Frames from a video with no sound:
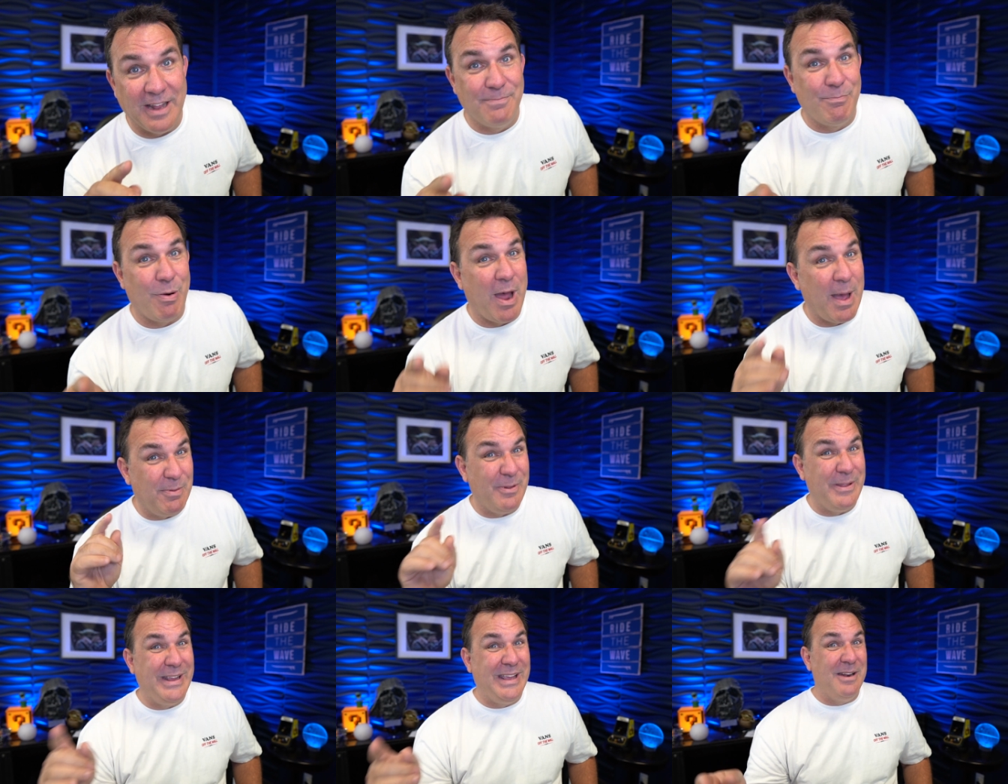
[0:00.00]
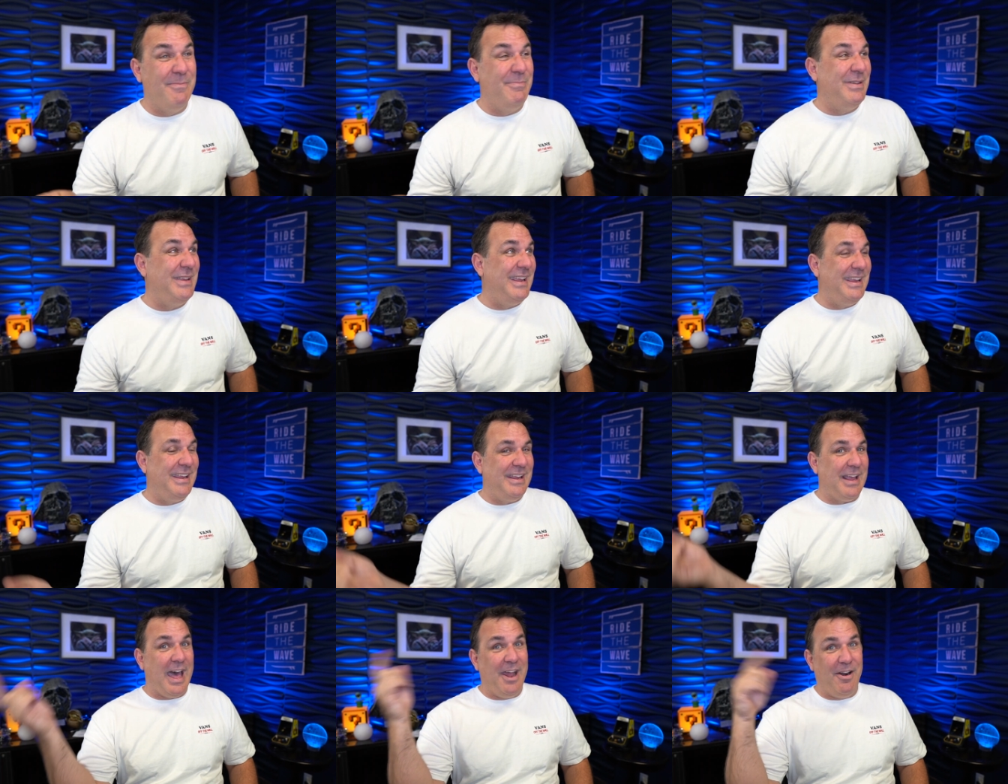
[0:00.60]
It's probably going to
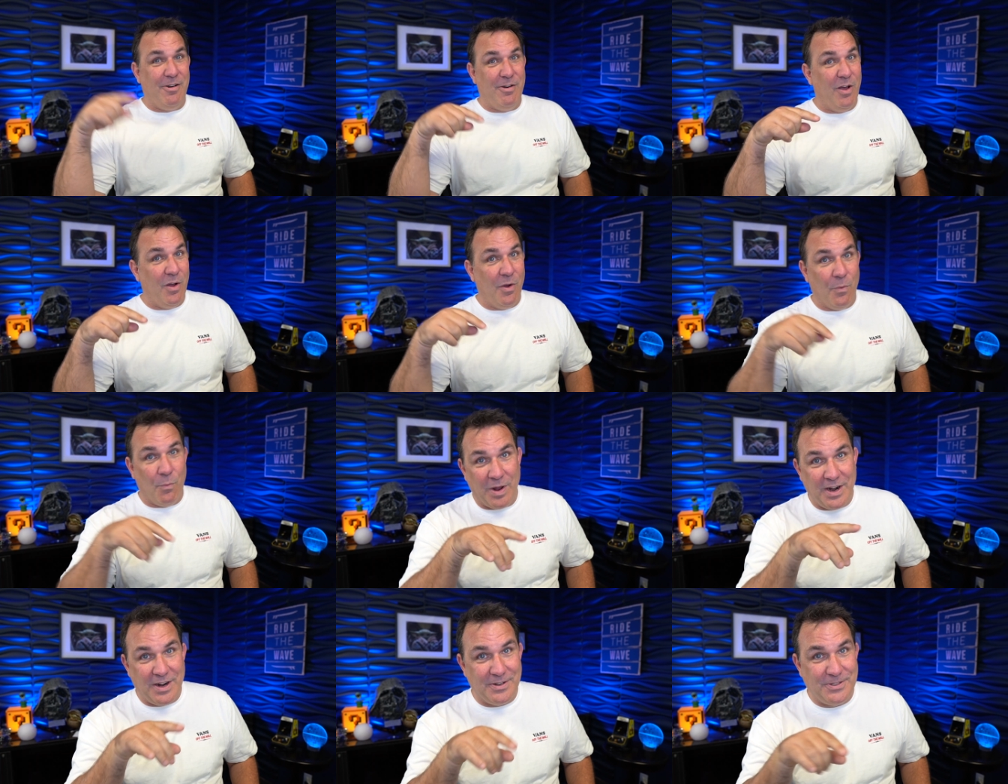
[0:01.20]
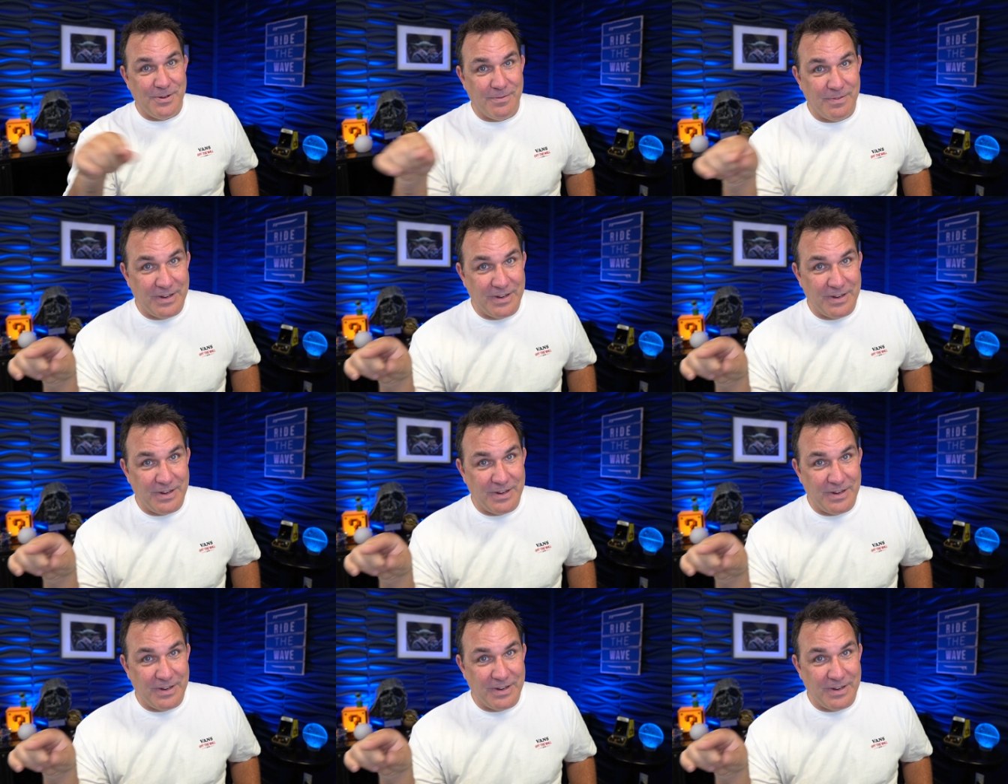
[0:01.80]
be, I don't know, one or two